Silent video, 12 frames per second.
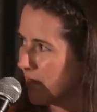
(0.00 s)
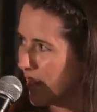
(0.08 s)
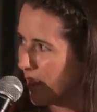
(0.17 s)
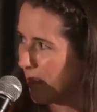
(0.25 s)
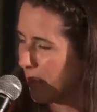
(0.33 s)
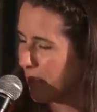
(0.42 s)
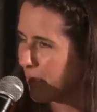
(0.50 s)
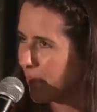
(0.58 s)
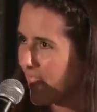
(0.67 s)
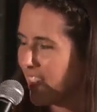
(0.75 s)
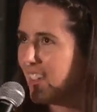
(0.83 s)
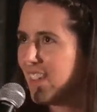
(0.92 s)

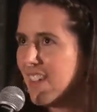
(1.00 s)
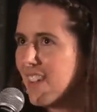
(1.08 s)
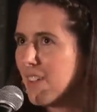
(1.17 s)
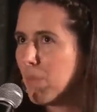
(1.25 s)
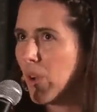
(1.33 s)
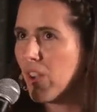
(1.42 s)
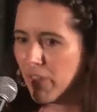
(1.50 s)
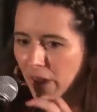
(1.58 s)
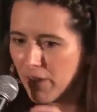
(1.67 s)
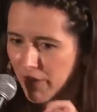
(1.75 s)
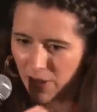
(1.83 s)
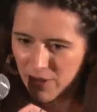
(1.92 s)
But
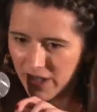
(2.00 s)
I felt